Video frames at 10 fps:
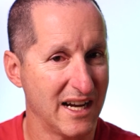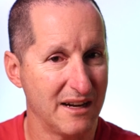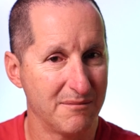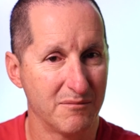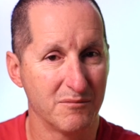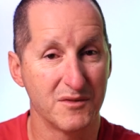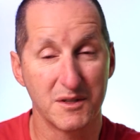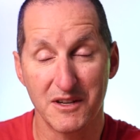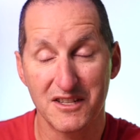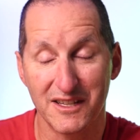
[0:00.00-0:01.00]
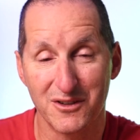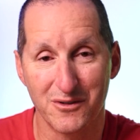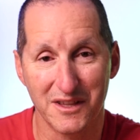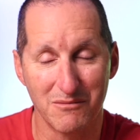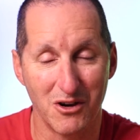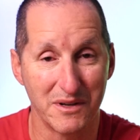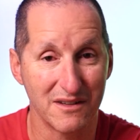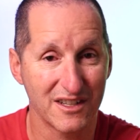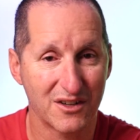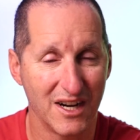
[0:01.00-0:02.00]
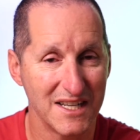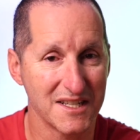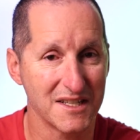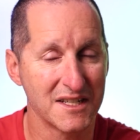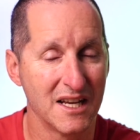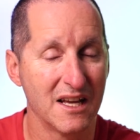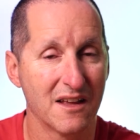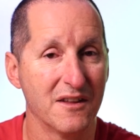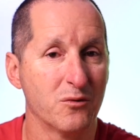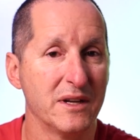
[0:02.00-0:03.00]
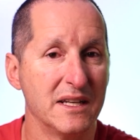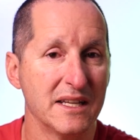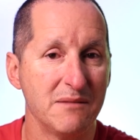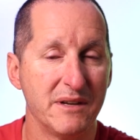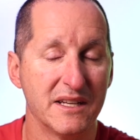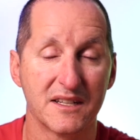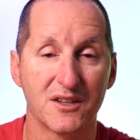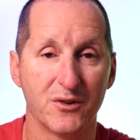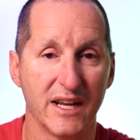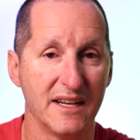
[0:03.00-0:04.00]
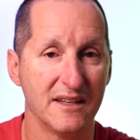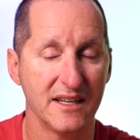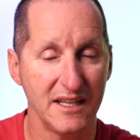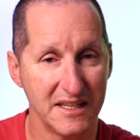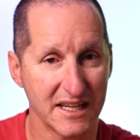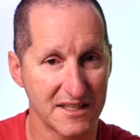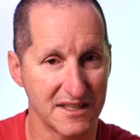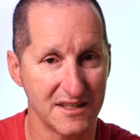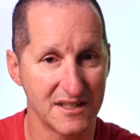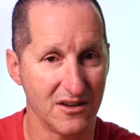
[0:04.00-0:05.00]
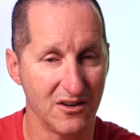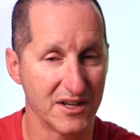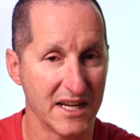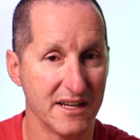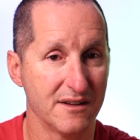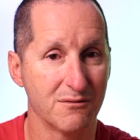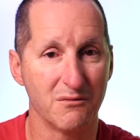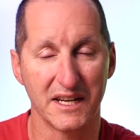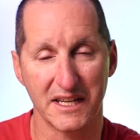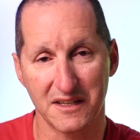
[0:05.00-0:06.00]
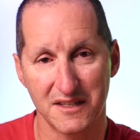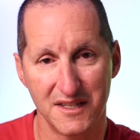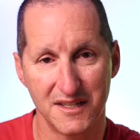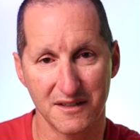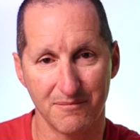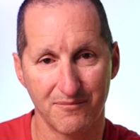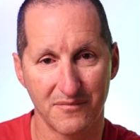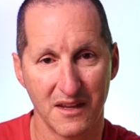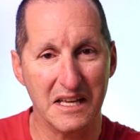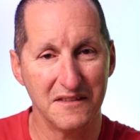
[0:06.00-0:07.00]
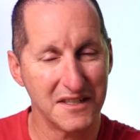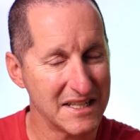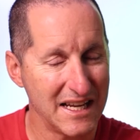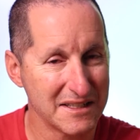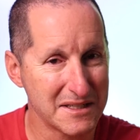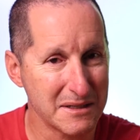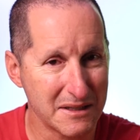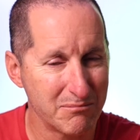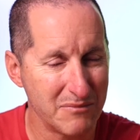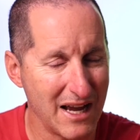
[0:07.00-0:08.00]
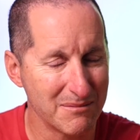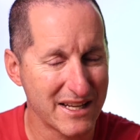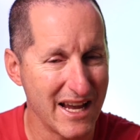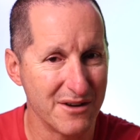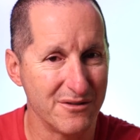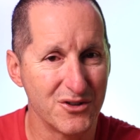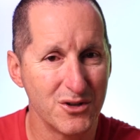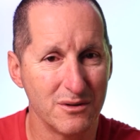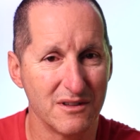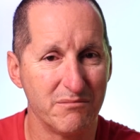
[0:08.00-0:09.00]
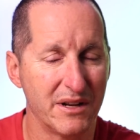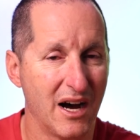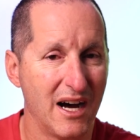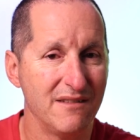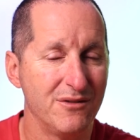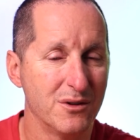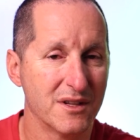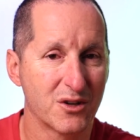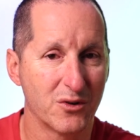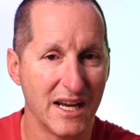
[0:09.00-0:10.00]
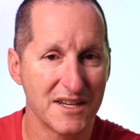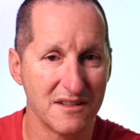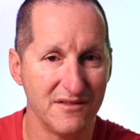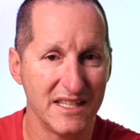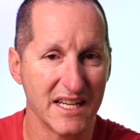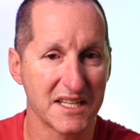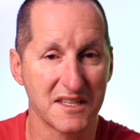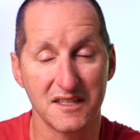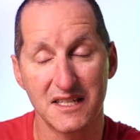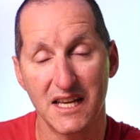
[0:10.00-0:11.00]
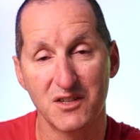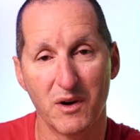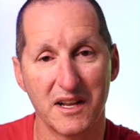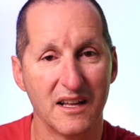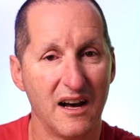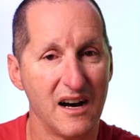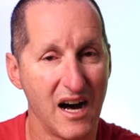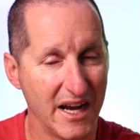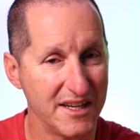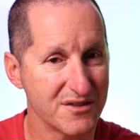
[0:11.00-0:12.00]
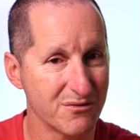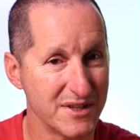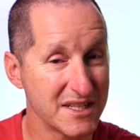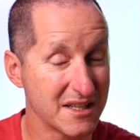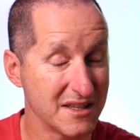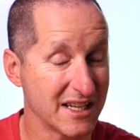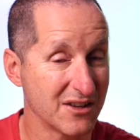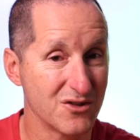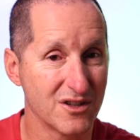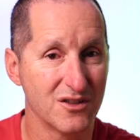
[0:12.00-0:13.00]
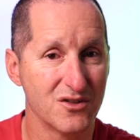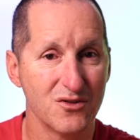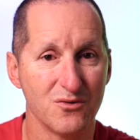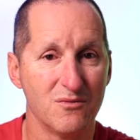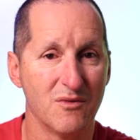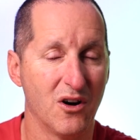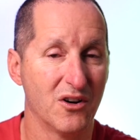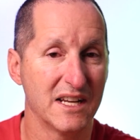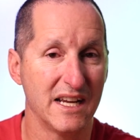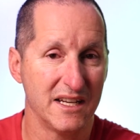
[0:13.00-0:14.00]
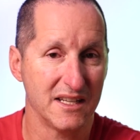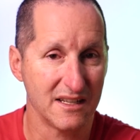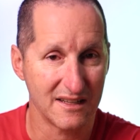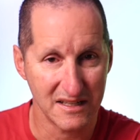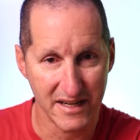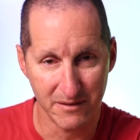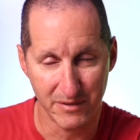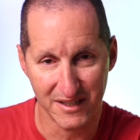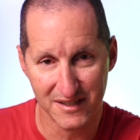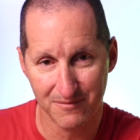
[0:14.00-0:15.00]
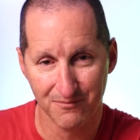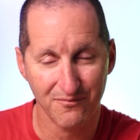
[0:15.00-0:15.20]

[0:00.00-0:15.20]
are, especially during the moment of a crisis, that we leap in and create indexes on a running system. This sounds perhaps counterintuitive, but I view the creation of indexes as one of the highest risk things you can do on any database.